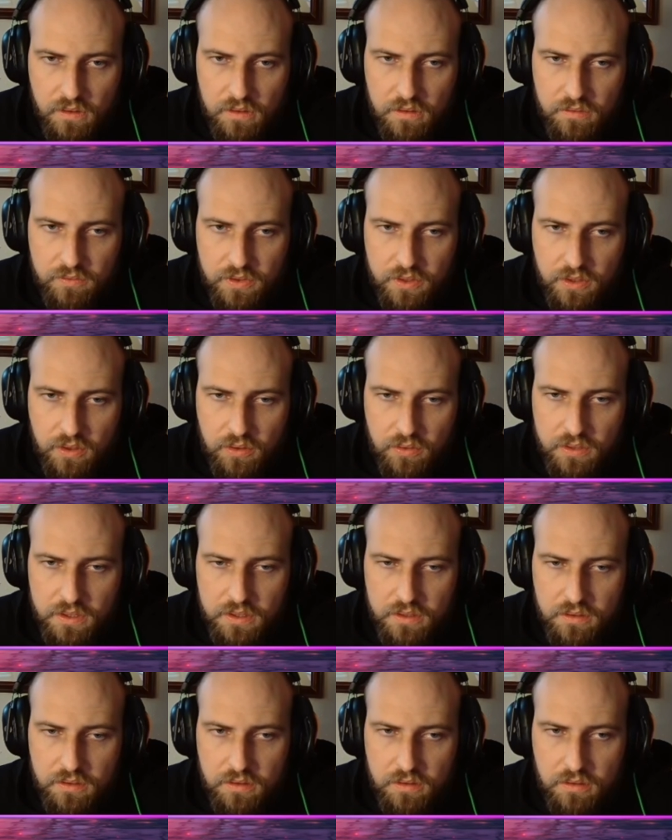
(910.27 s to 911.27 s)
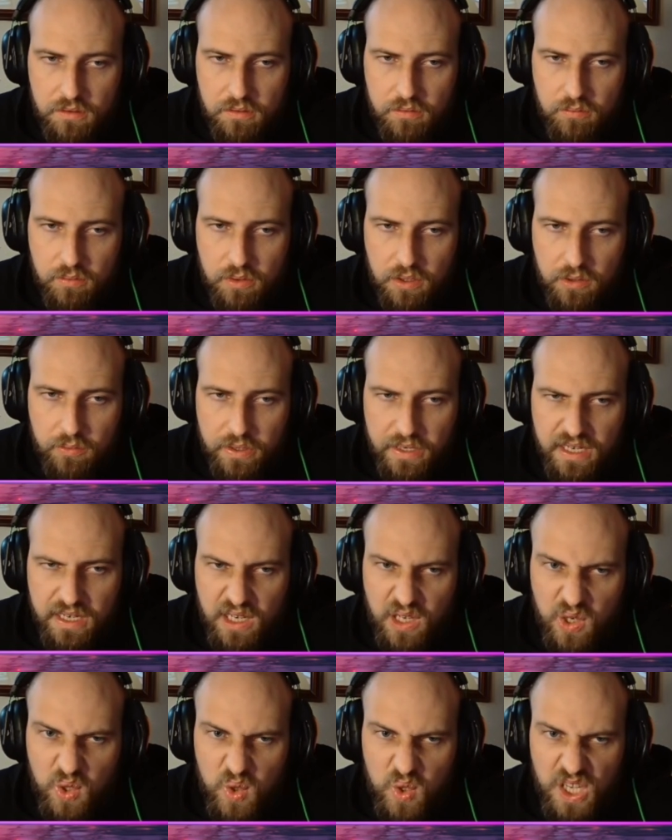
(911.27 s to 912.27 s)
If you go here, where do I
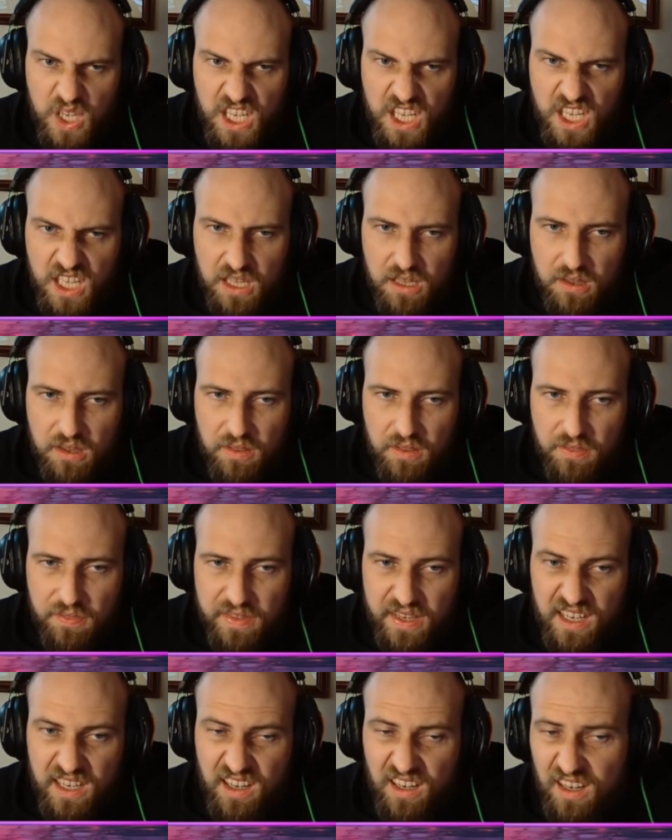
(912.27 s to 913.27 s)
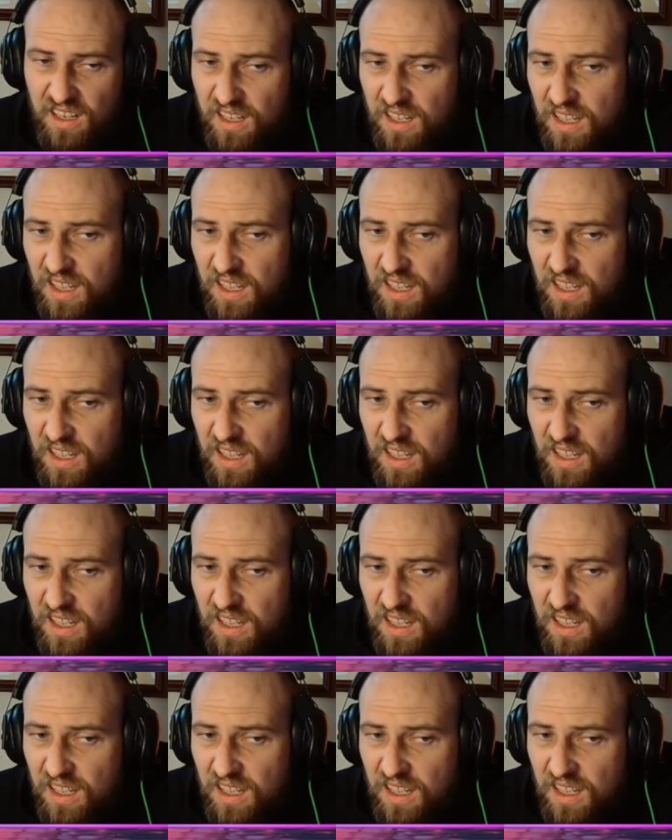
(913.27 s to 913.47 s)
go? There?